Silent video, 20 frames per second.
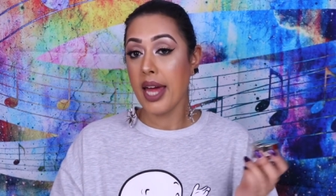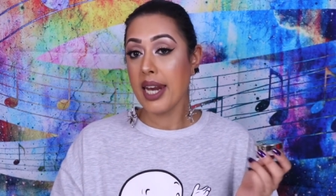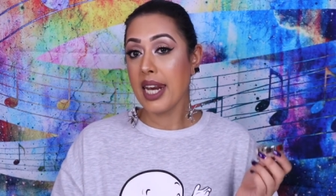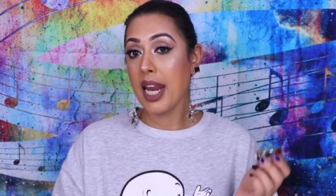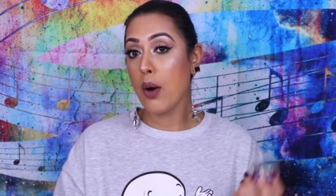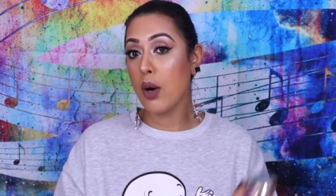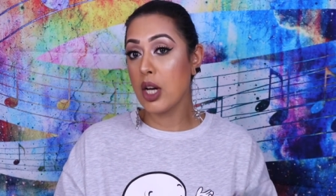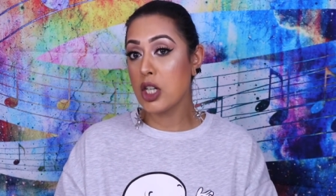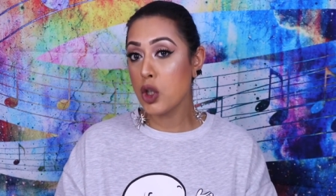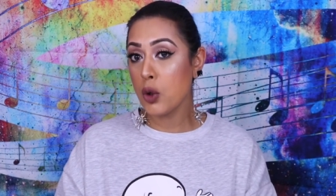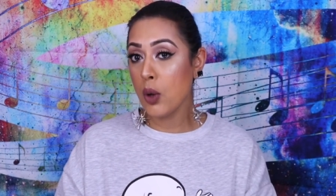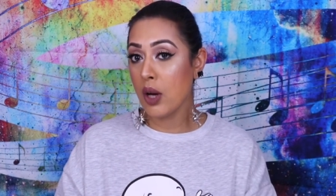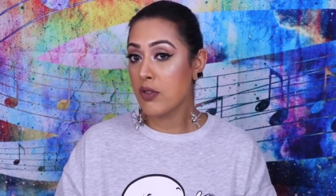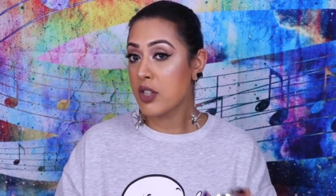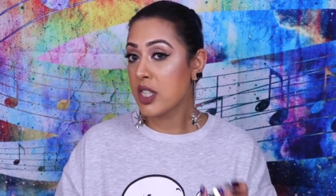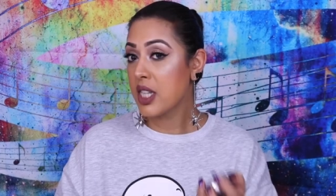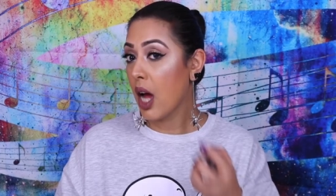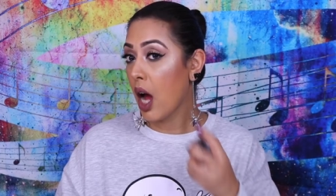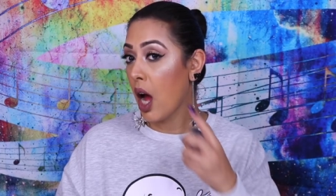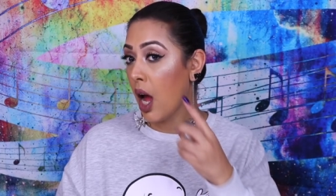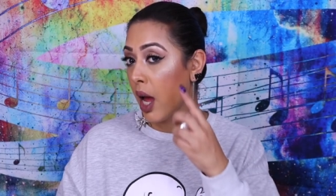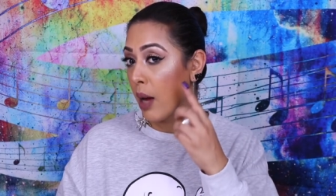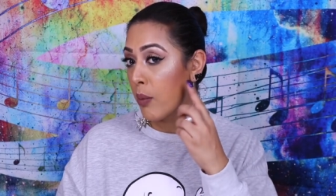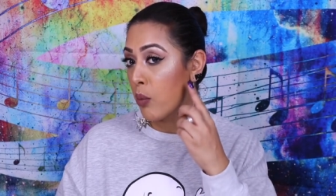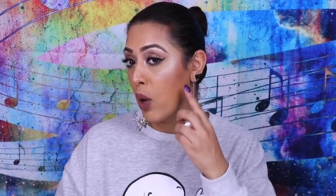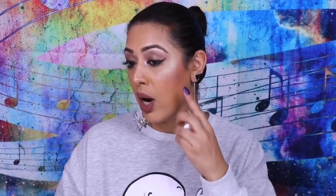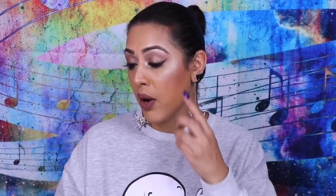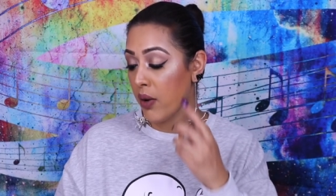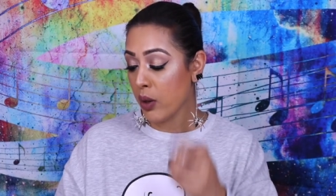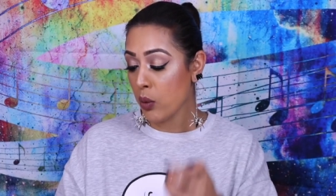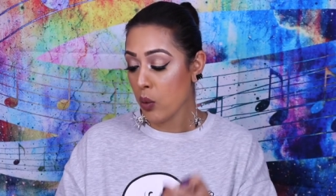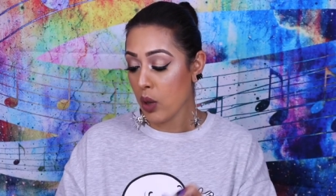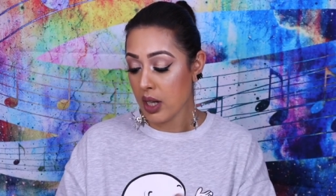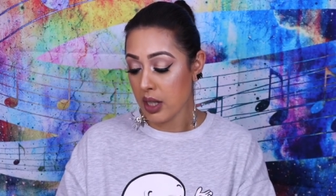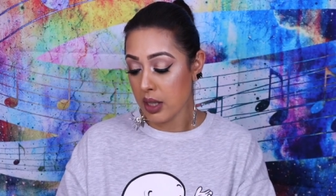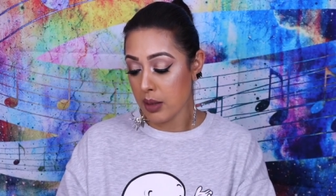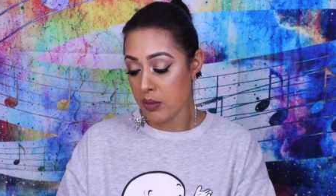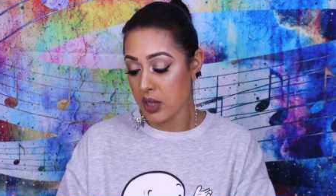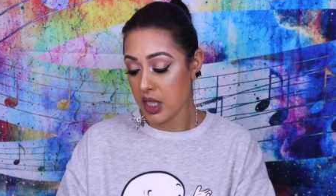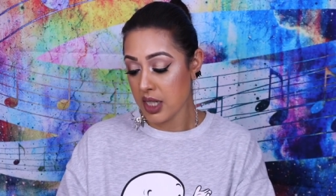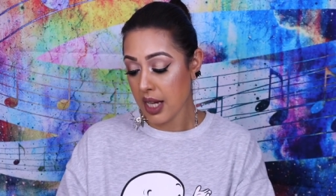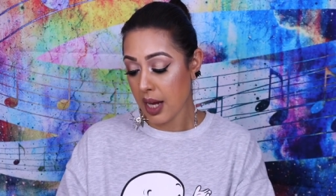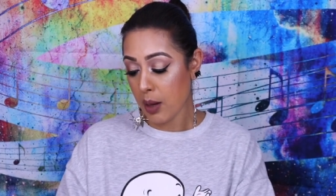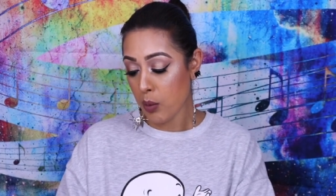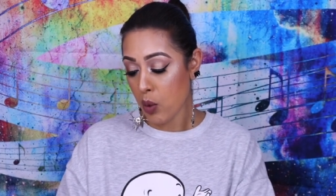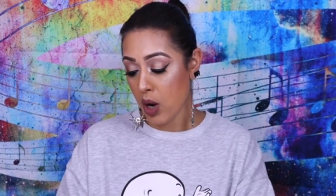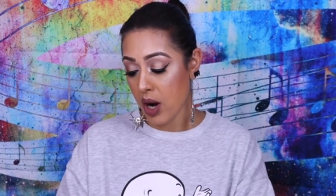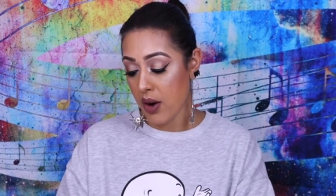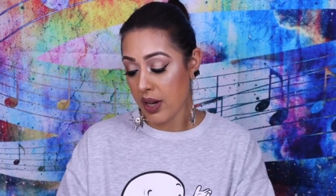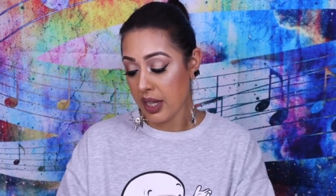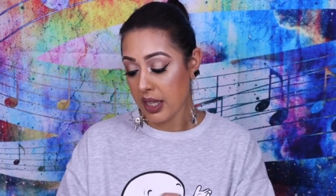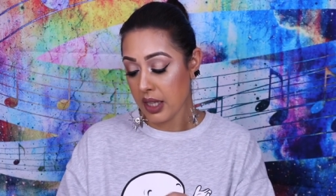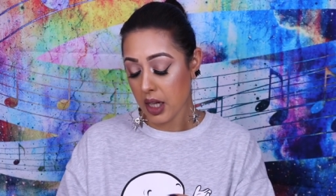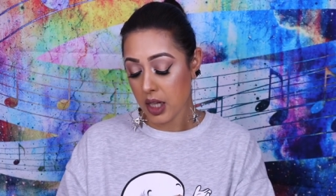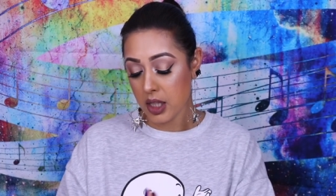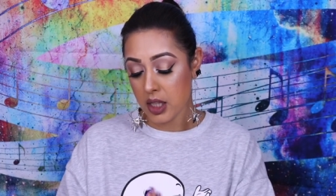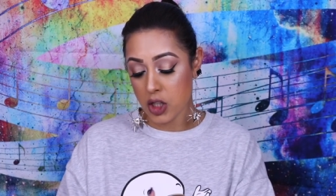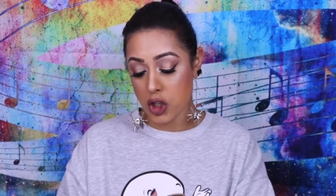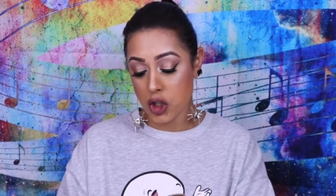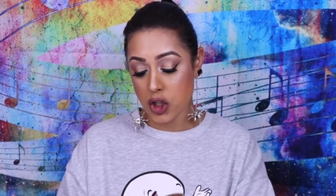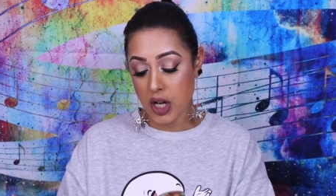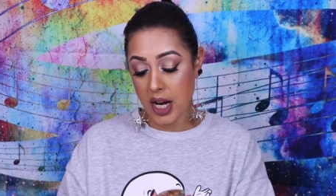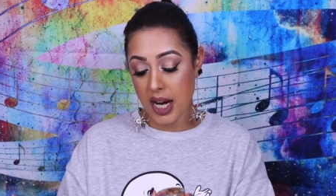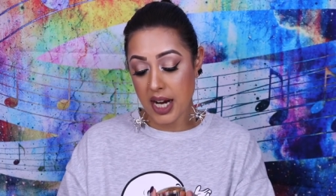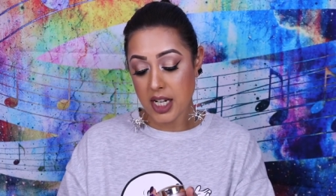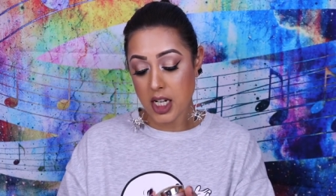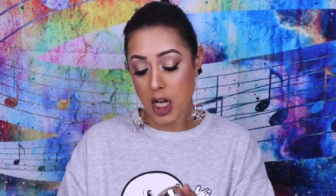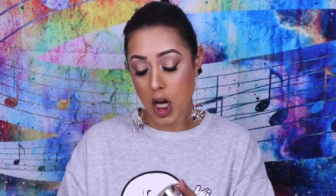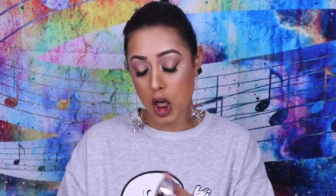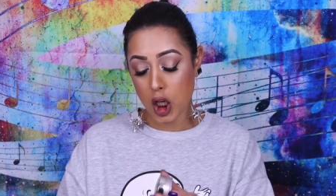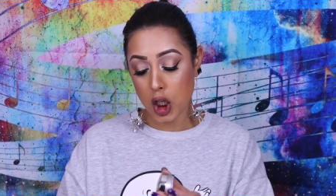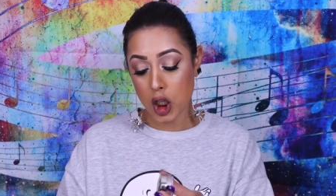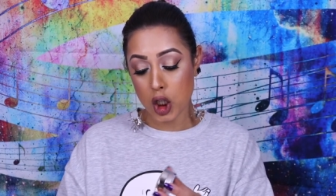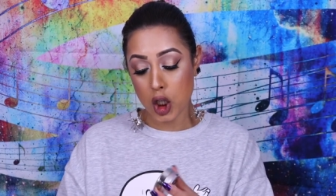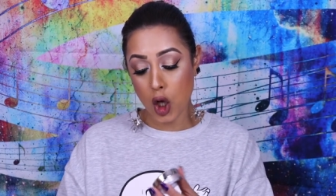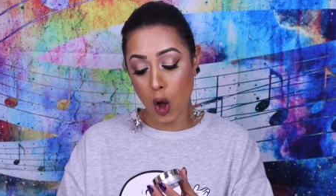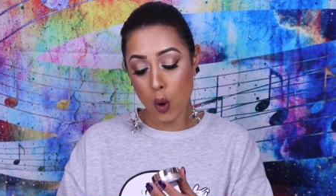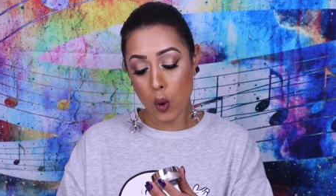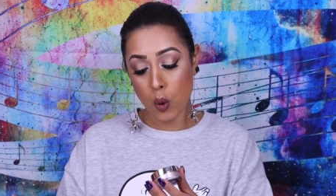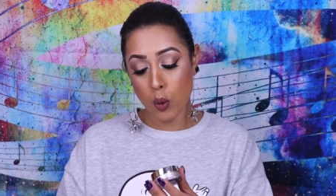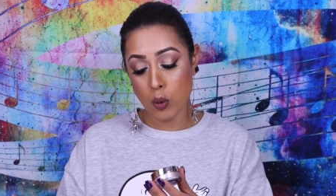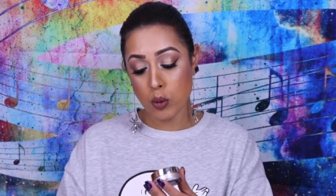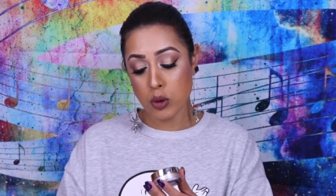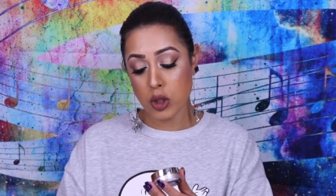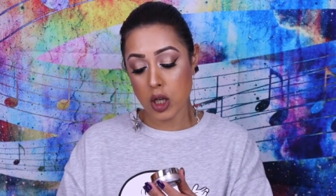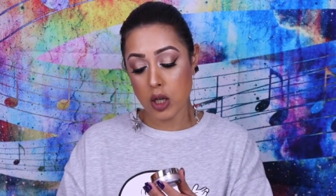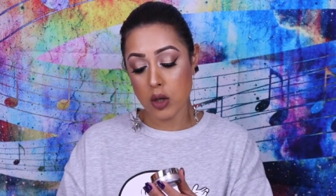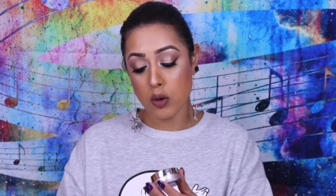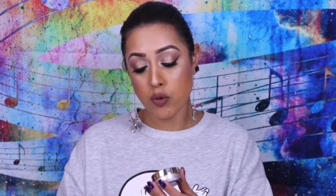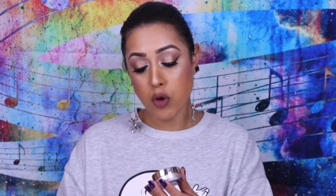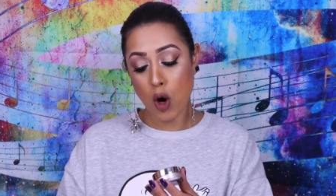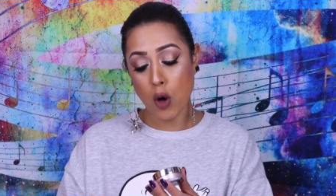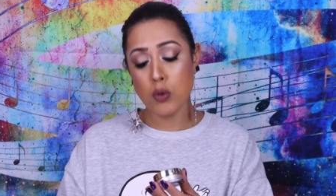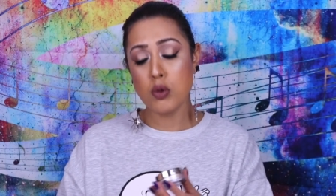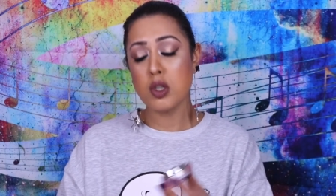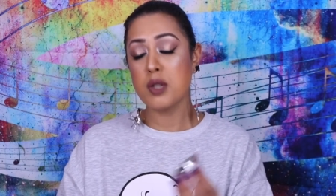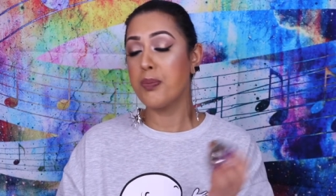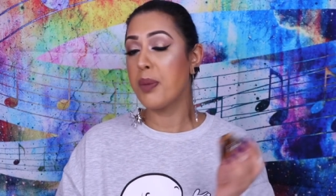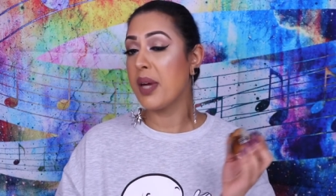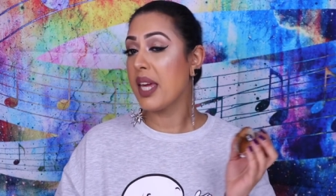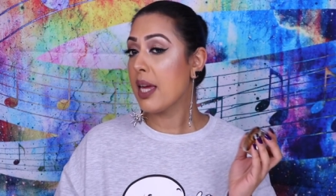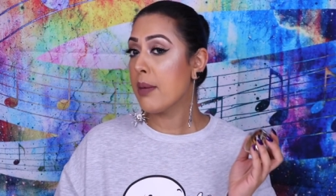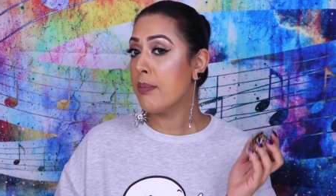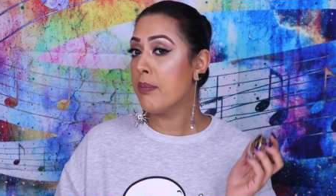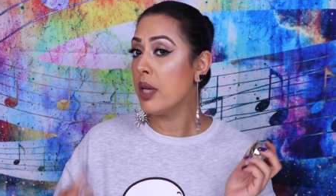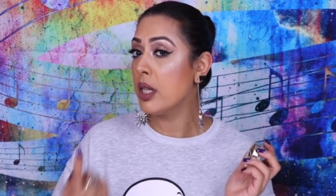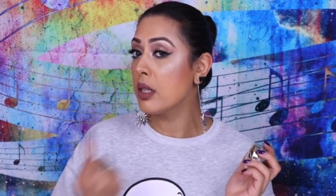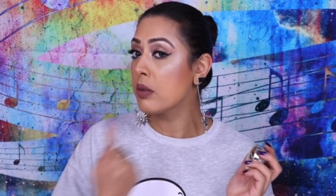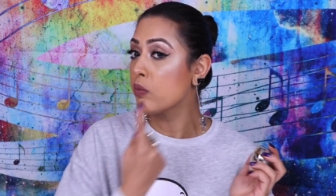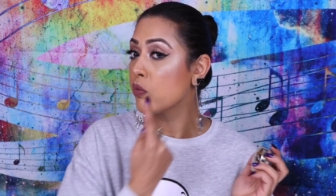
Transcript: Now I do have to say I am wearing one of them today. I'm wearing the shade Gold Rose Beam.